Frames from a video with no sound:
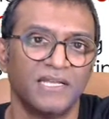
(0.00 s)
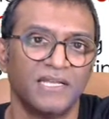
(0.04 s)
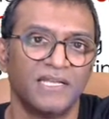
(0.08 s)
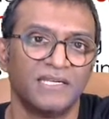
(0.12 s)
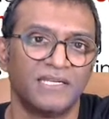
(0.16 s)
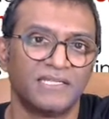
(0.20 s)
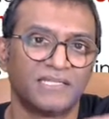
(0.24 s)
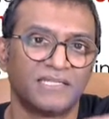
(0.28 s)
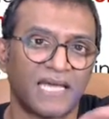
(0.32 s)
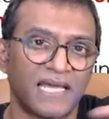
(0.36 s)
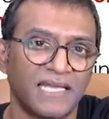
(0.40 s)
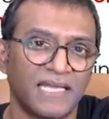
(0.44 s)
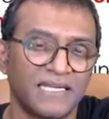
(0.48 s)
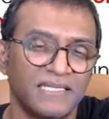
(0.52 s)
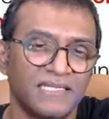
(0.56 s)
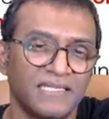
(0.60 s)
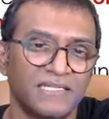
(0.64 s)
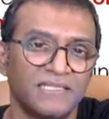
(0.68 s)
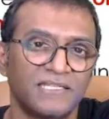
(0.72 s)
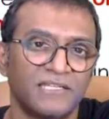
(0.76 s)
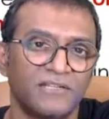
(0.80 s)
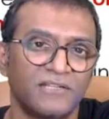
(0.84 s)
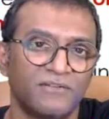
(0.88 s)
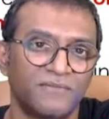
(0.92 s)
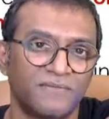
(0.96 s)
These
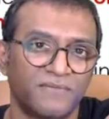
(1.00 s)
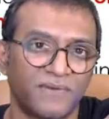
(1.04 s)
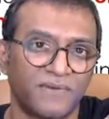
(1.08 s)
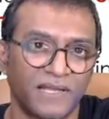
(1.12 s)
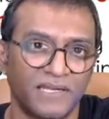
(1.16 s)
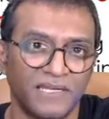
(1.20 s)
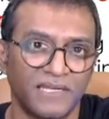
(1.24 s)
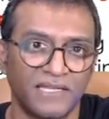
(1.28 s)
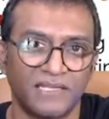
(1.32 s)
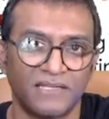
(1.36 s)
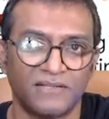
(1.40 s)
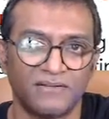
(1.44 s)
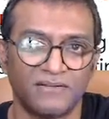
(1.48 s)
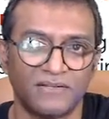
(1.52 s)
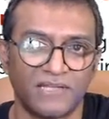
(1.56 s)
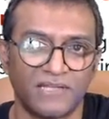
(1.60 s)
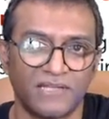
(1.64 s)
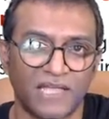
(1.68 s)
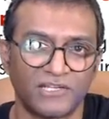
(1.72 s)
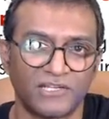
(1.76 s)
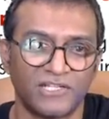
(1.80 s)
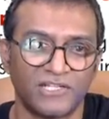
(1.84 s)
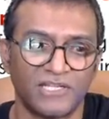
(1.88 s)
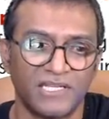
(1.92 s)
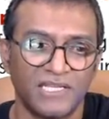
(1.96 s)
ideas that you're finding
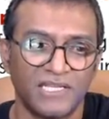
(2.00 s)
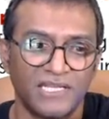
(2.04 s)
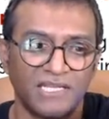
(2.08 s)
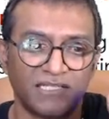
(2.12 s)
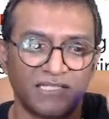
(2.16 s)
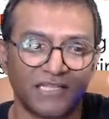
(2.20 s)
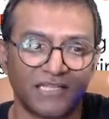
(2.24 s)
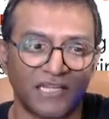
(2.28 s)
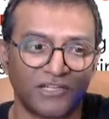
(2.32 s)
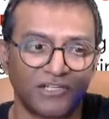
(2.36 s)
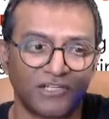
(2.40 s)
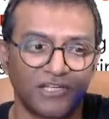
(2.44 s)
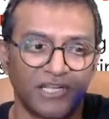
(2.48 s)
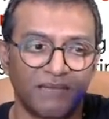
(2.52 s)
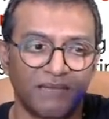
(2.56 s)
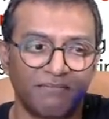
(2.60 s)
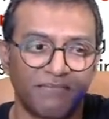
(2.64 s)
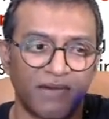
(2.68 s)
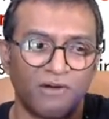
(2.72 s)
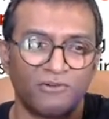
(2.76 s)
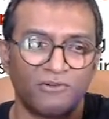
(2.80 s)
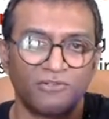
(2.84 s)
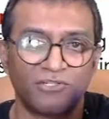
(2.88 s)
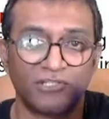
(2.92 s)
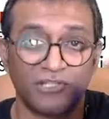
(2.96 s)
is actually
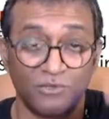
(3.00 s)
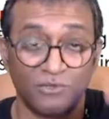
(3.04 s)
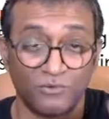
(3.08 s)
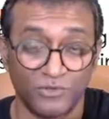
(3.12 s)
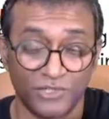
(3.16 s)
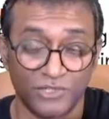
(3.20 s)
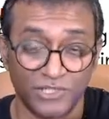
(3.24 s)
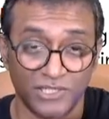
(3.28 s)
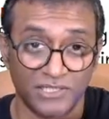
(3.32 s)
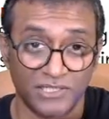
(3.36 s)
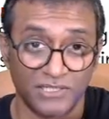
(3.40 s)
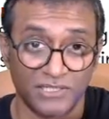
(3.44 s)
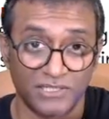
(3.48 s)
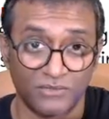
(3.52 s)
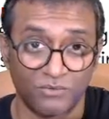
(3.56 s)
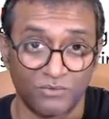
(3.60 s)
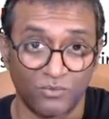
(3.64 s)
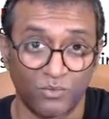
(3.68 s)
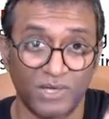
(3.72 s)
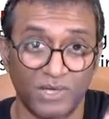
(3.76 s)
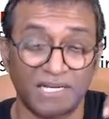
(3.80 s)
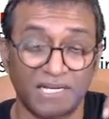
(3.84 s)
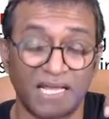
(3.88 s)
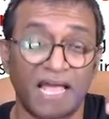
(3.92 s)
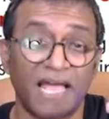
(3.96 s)
about solutions.
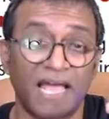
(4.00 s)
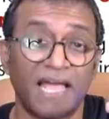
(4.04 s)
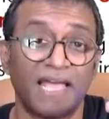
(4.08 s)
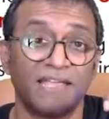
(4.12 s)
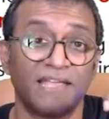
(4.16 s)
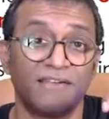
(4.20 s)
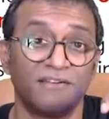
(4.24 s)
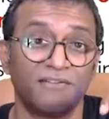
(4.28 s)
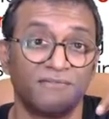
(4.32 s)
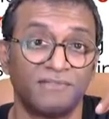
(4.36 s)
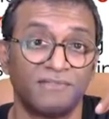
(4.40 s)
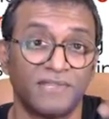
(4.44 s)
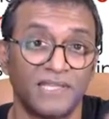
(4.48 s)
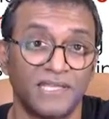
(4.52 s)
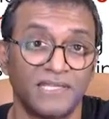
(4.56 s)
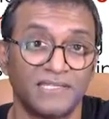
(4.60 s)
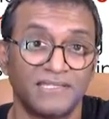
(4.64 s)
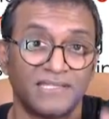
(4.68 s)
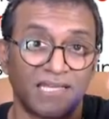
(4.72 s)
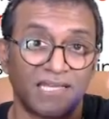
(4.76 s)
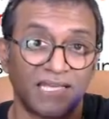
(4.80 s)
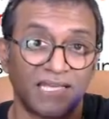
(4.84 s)
What kind of things that